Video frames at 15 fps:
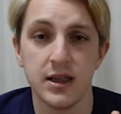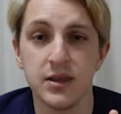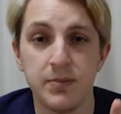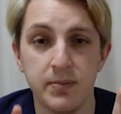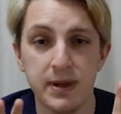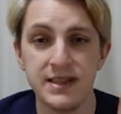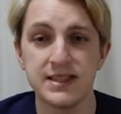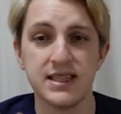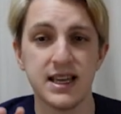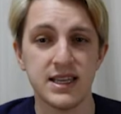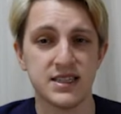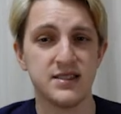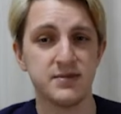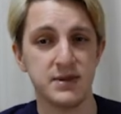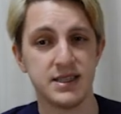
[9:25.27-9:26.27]
the best
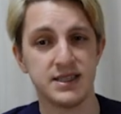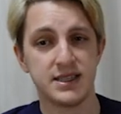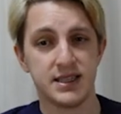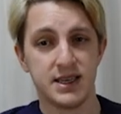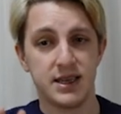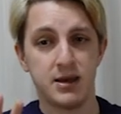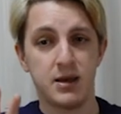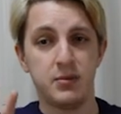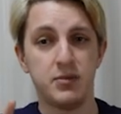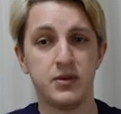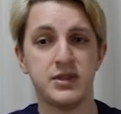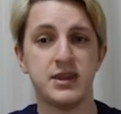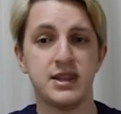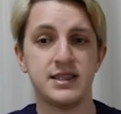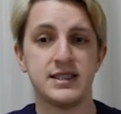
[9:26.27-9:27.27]
estimates
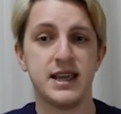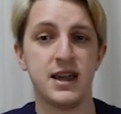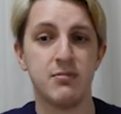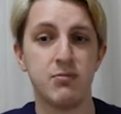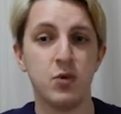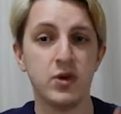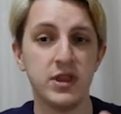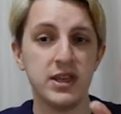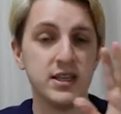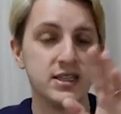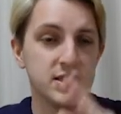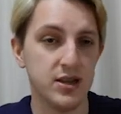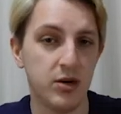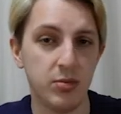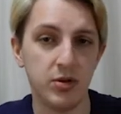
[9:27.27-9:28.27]
put this at more than
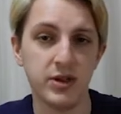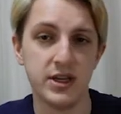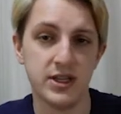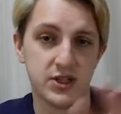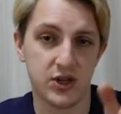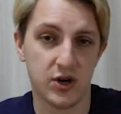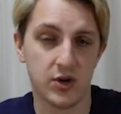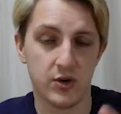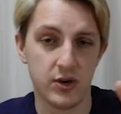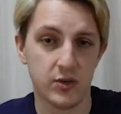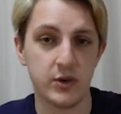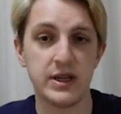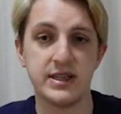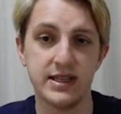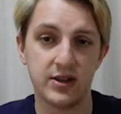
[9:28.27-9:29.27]
double its current
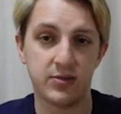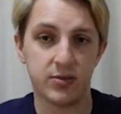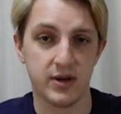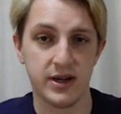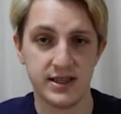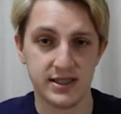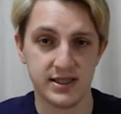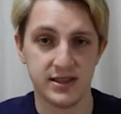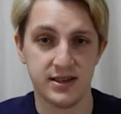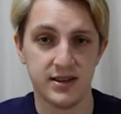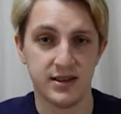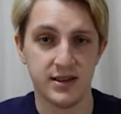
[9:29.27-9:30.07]
retail price.